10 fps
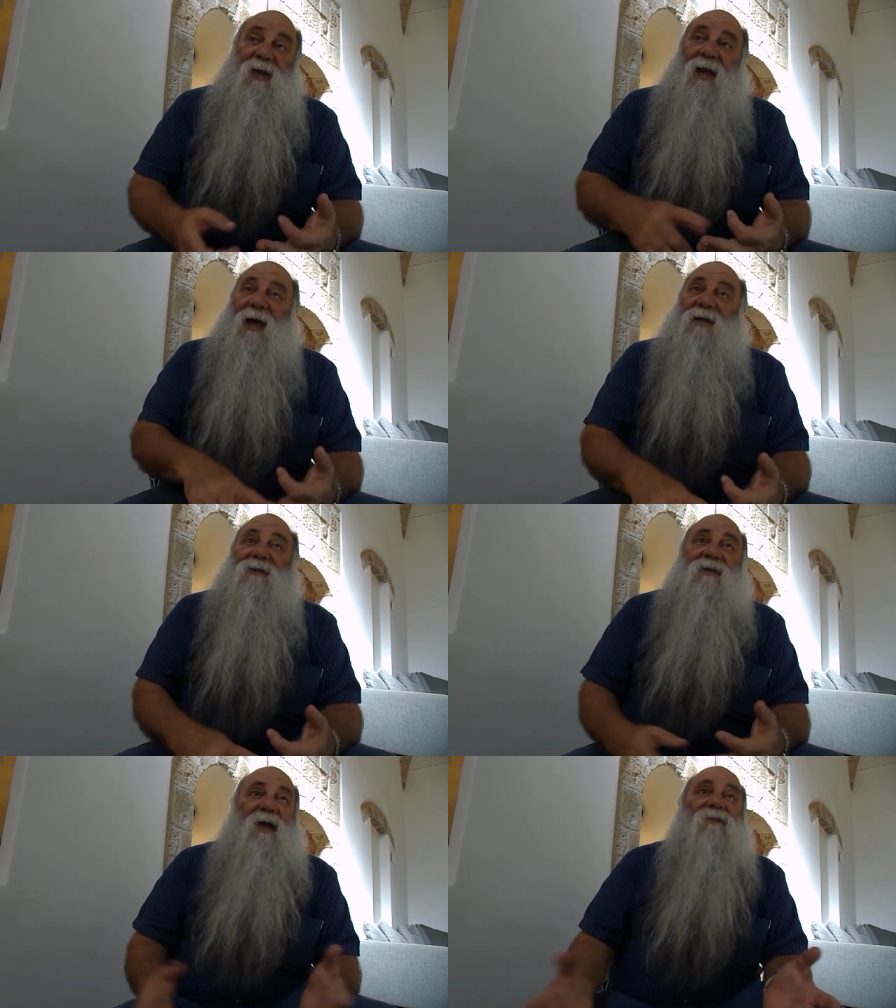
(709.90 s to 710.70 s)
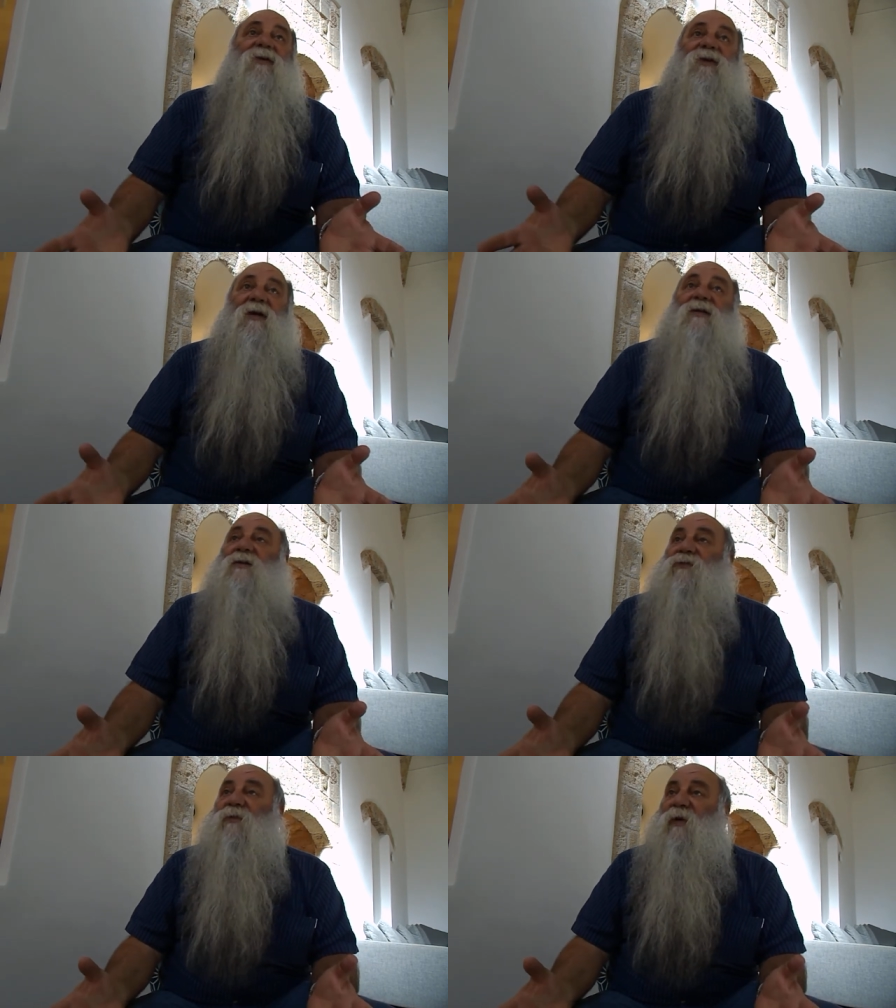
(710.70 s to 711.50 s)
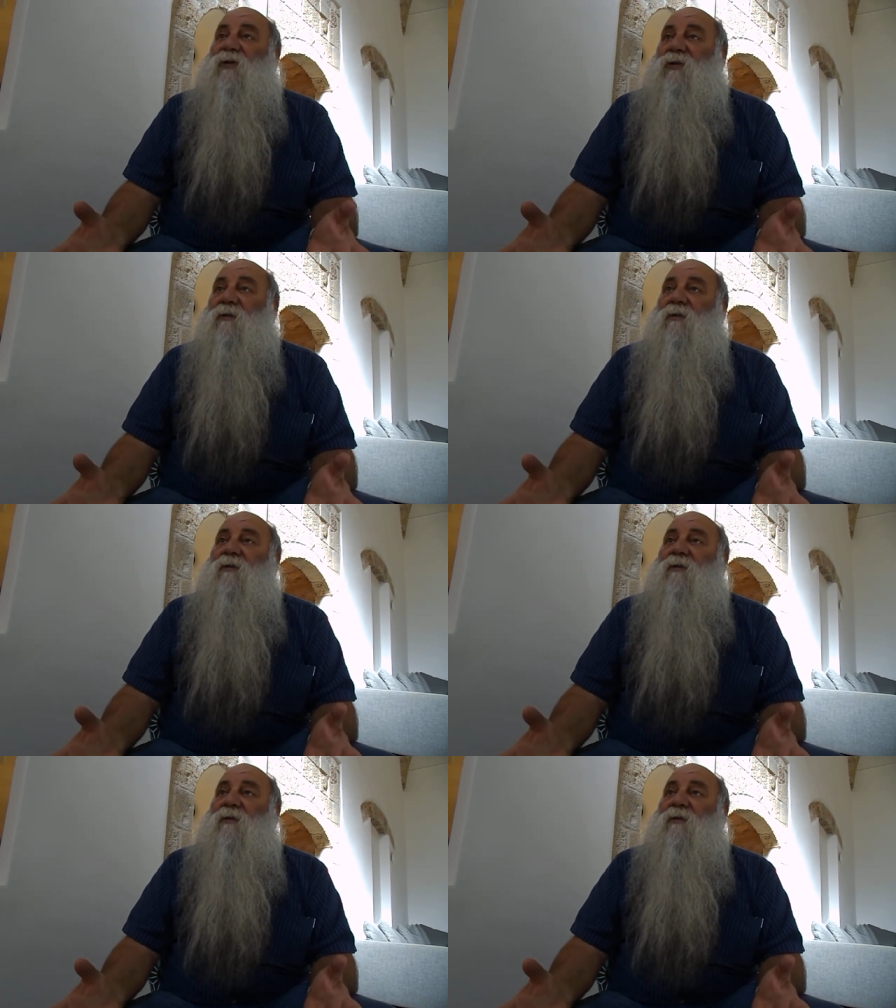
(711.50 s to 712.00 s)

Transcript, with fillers: light, everything is special. the breeze